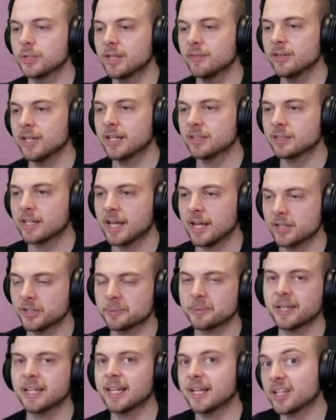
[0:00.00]
Eevee, you had to catch them
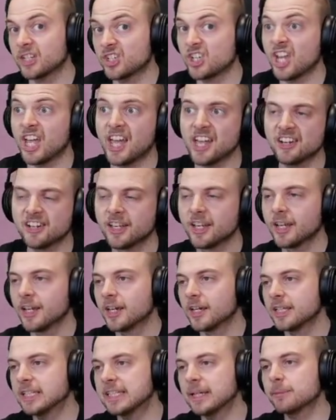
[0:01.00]
and get, like, a chain.
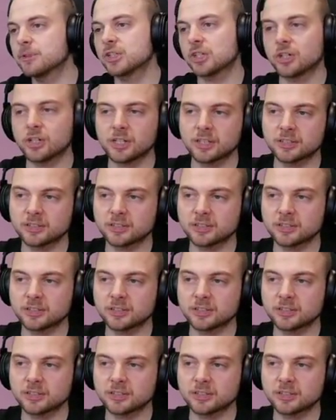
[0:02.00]
This time you just gotta,